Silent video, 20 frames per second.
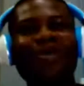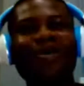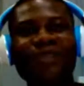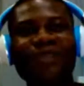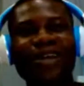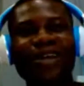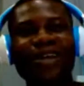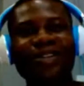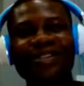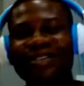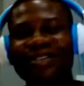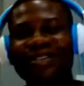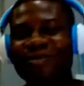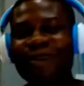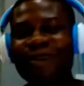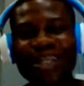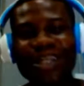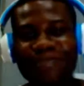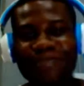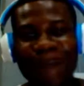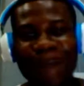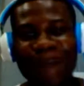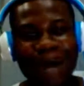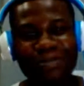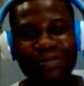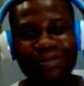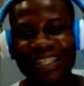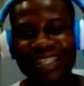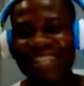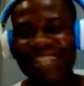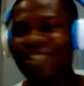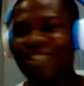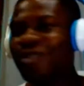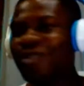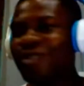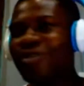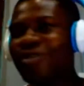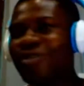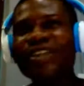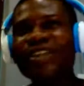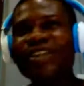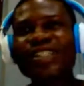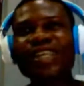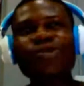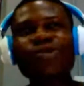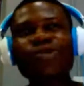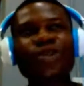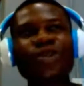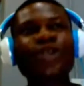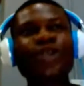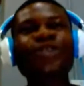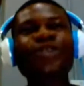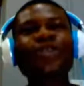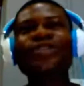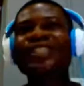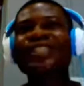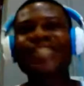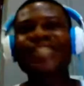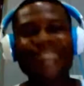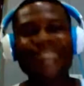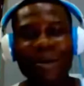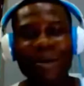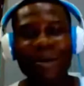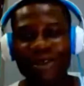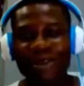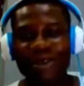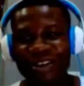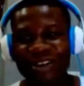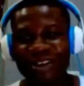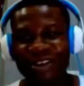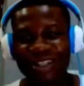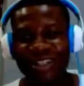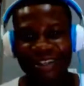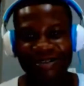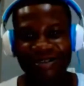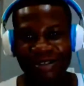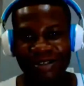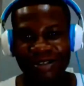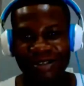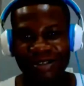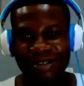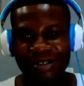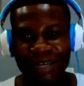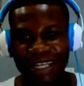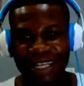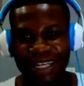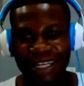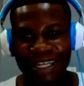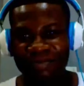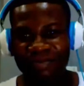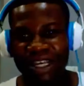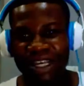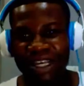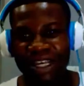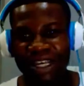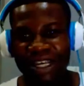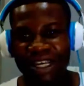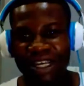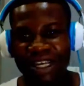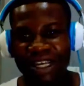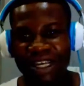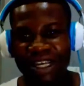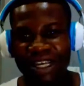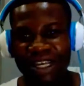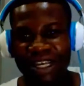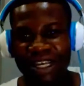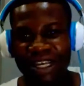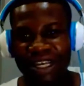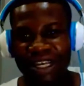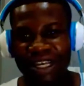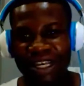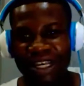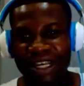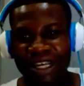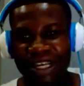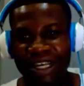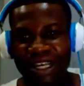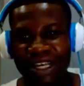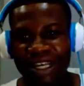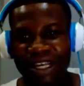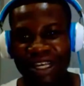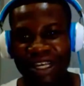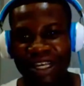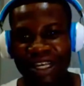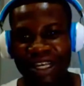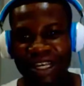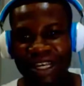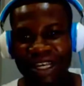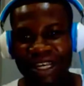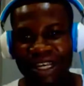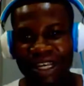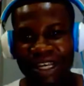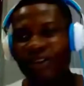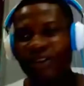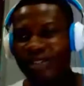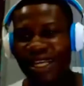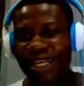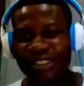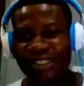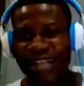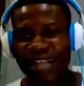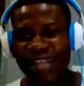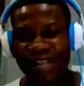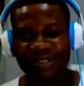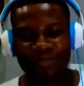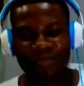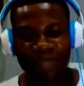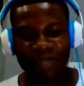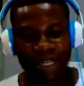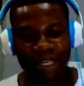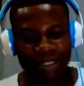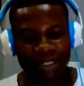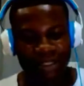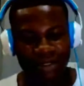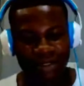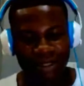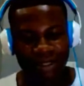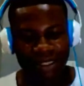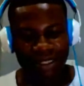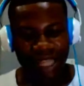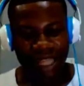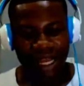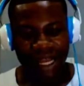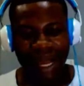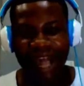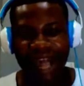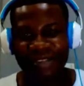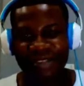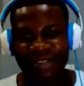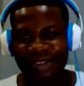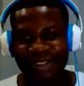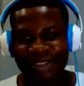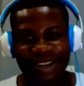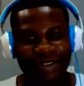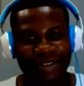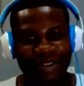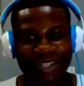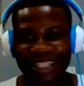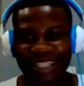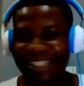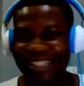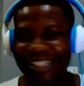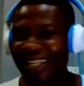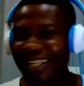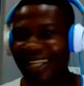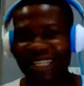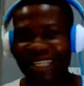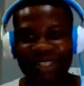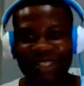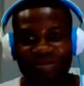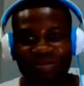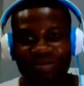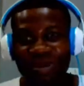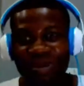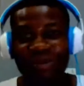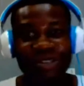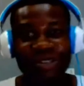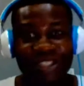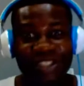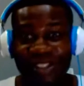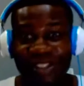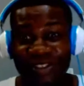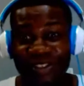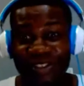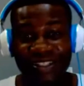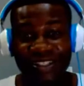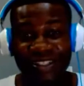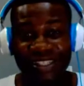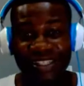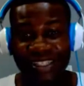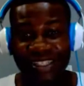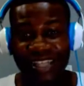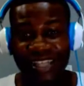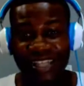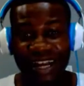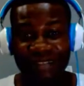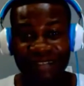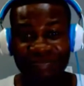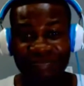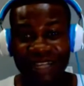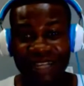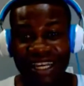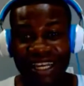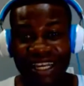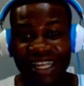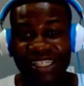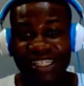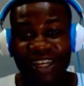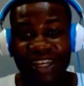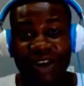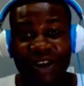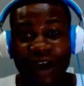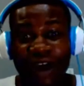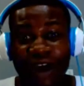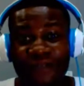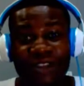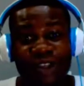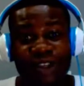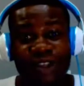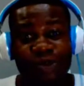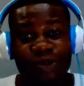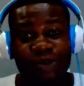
what the Bible says, you know, Christians, we don't understand what God has been speaking. You see, God has been telling us things that has to do with the intangible, but we still don't understand. He said, you're of this world.